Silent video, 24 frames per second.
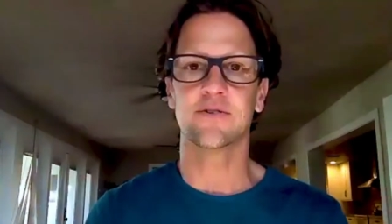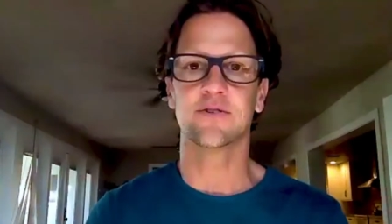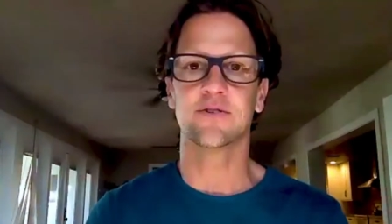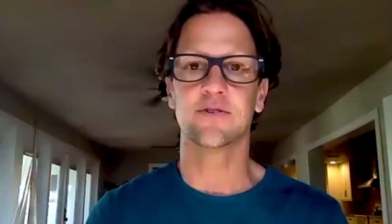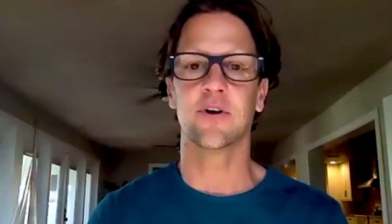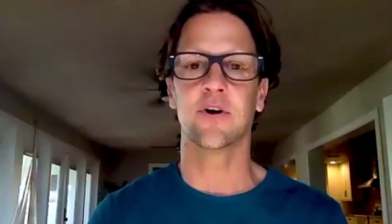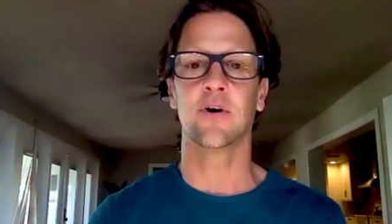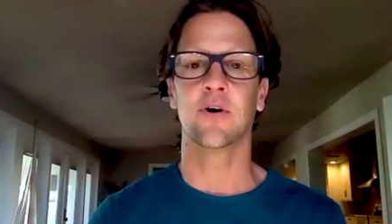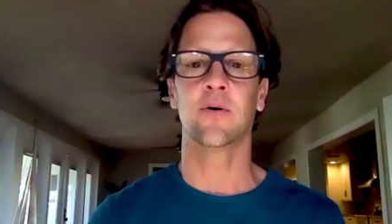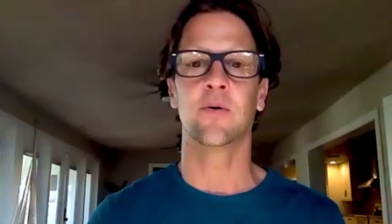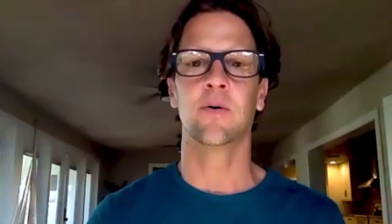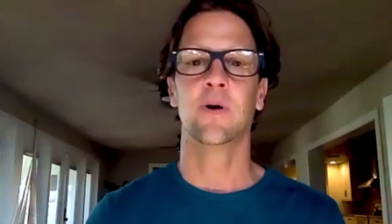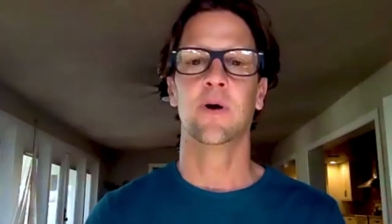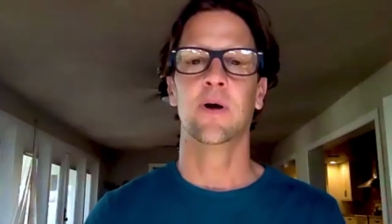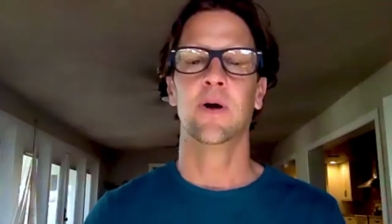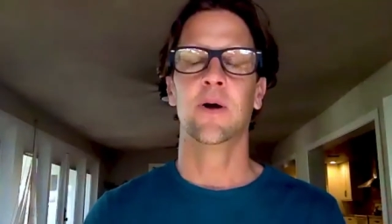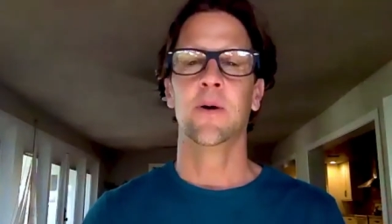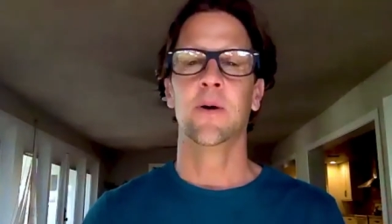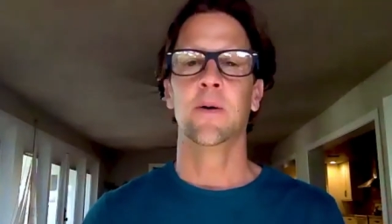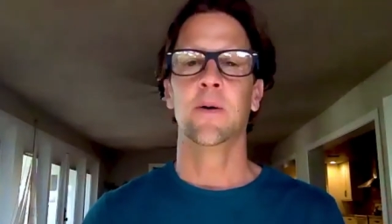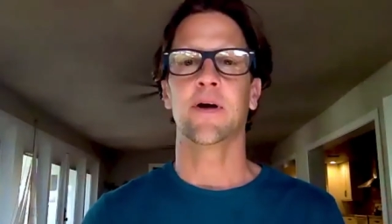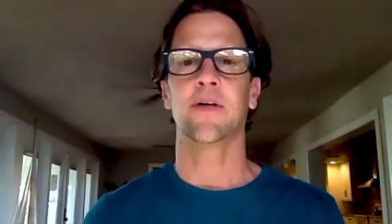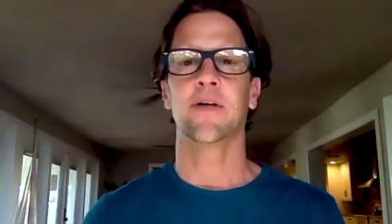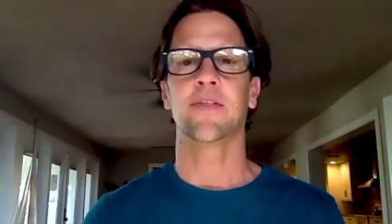So
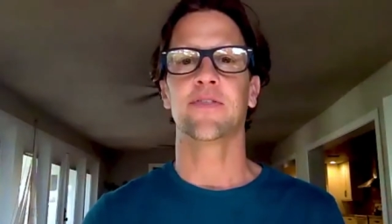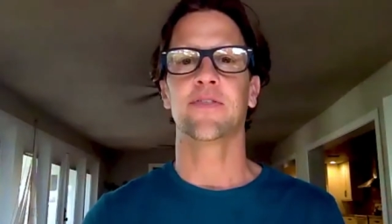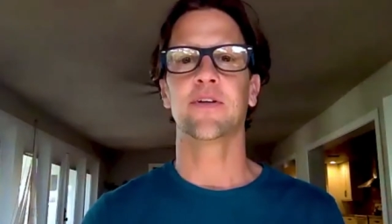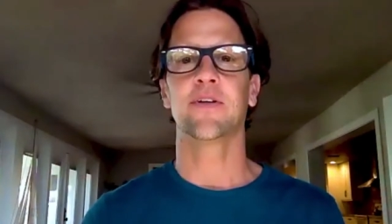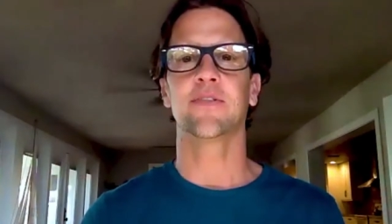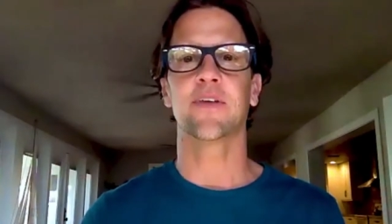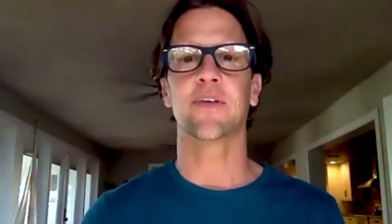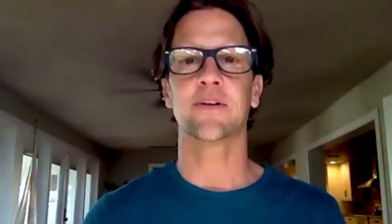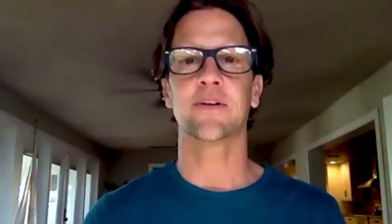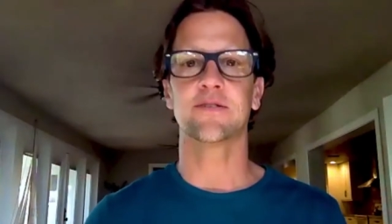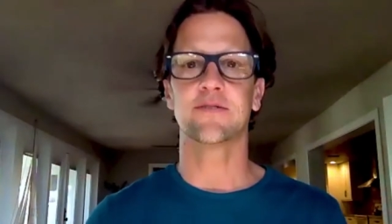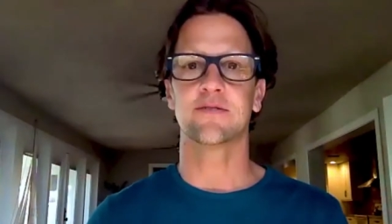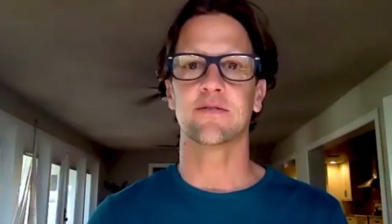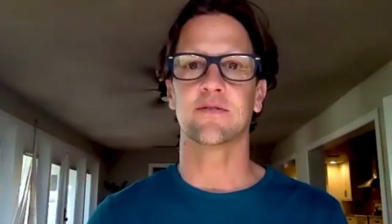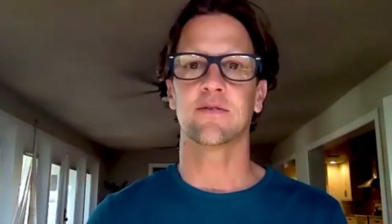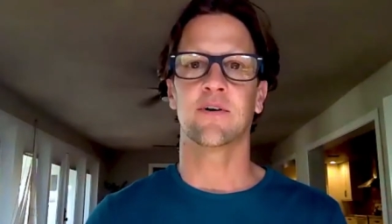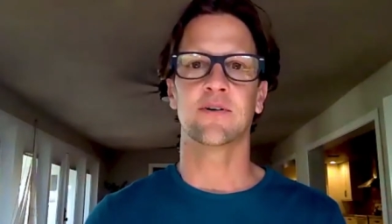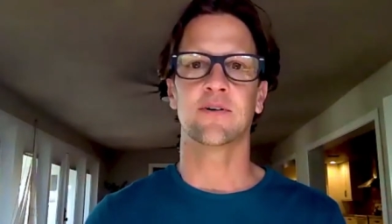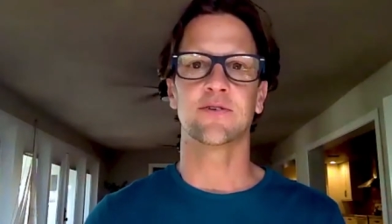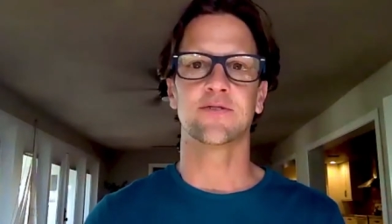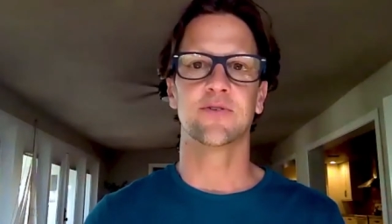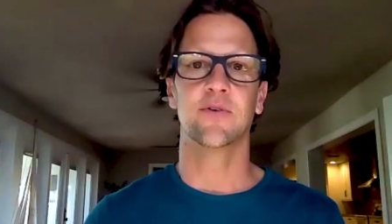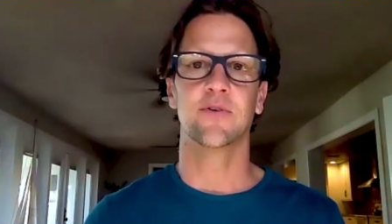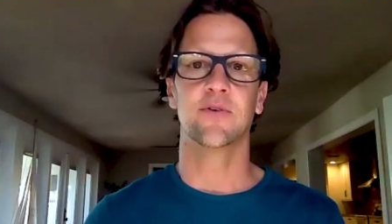I think that's
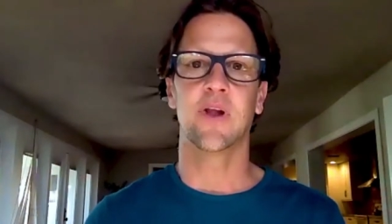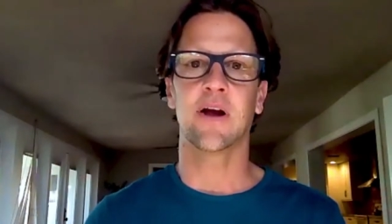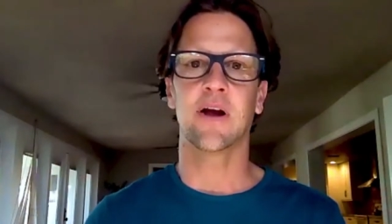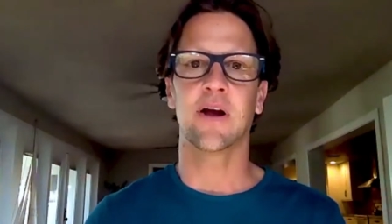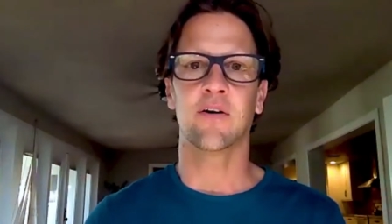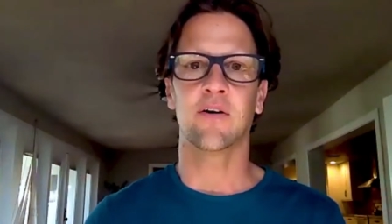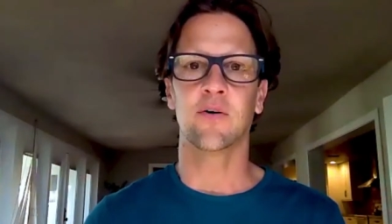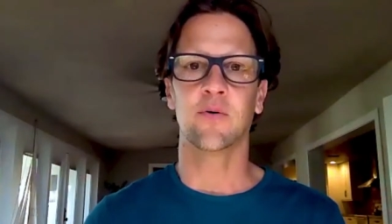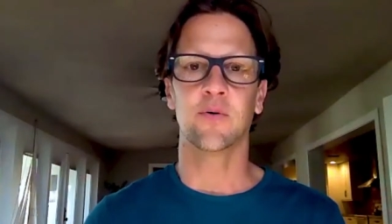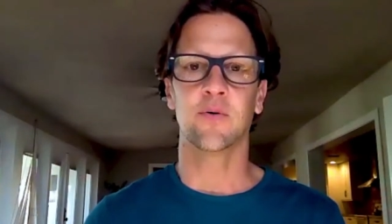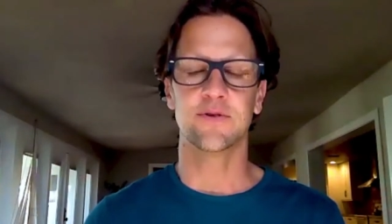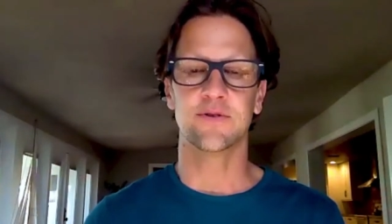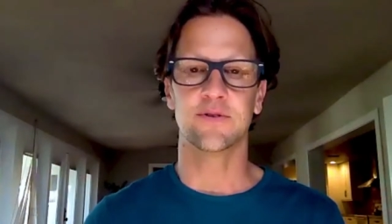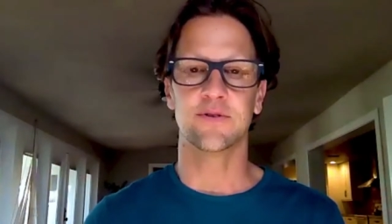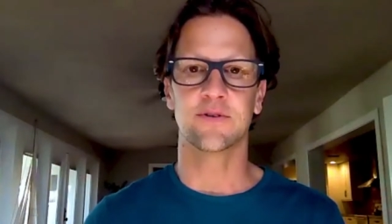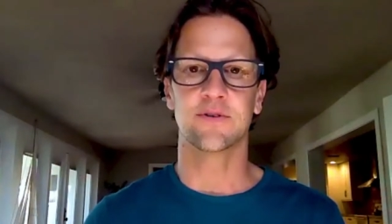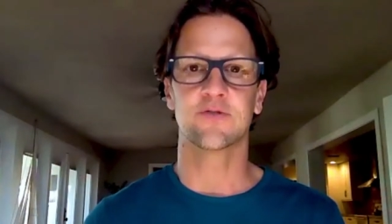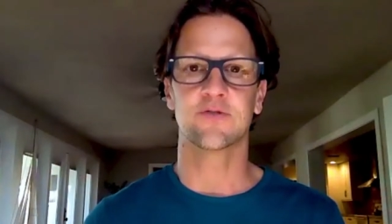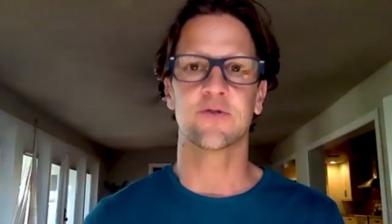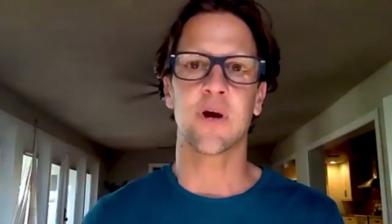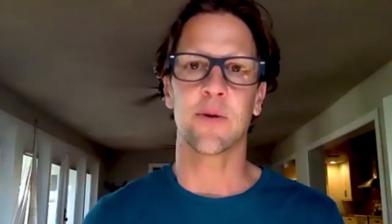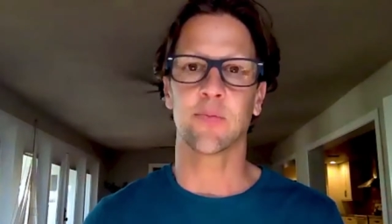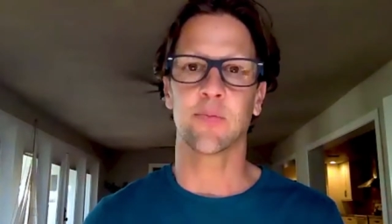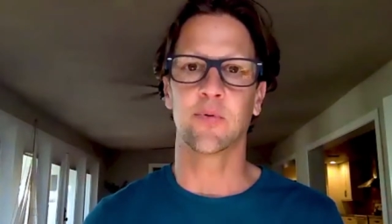also not always
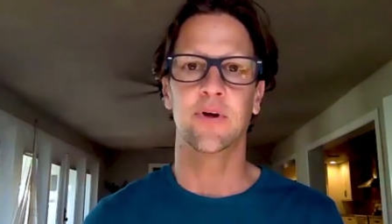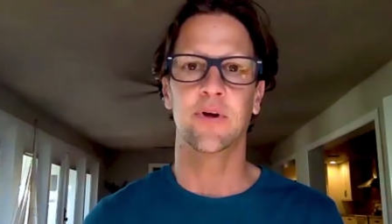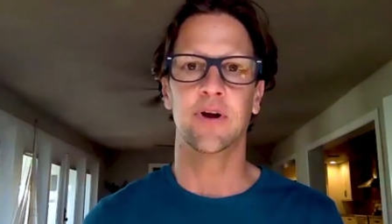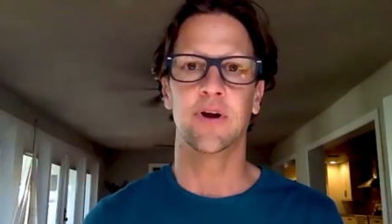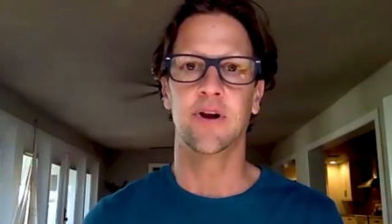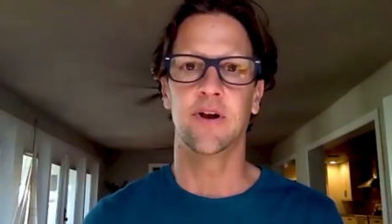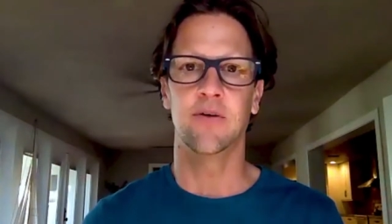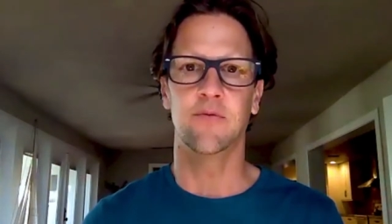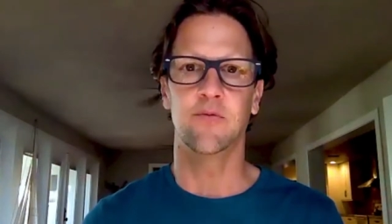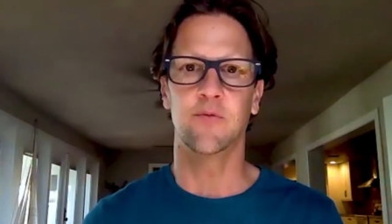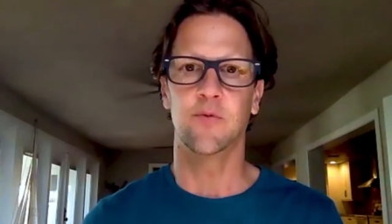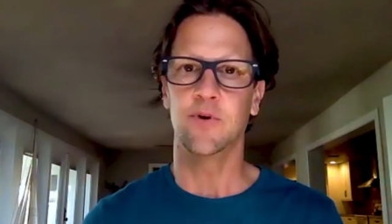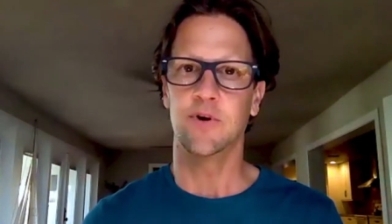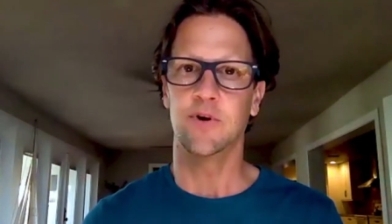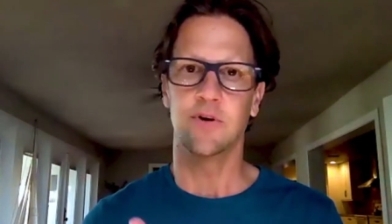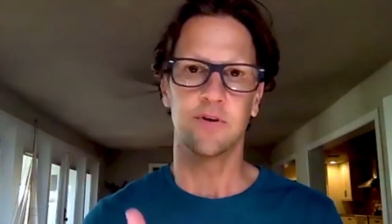extrapolated when